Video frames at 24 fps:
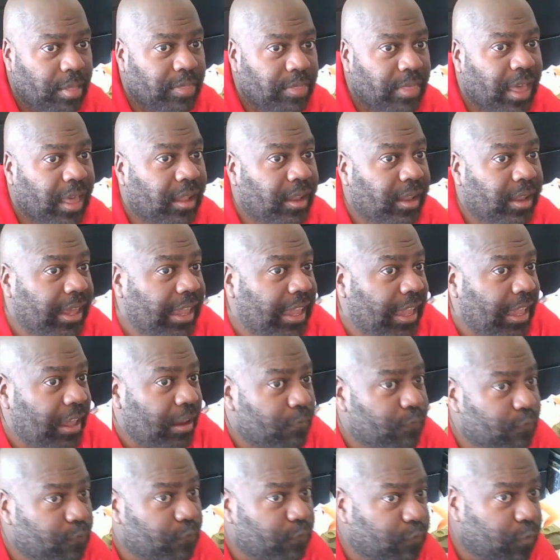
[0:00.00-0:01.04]
They'll
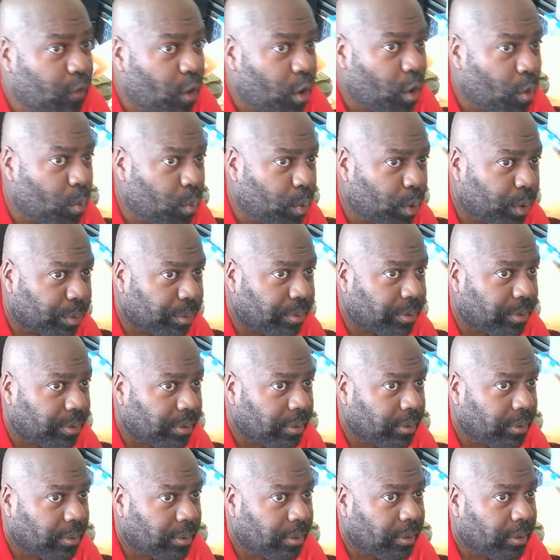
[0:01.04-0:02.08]
lean forward
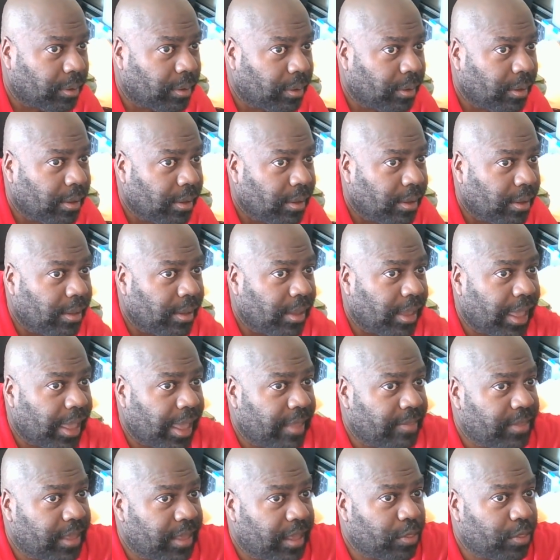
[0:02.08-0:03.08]
and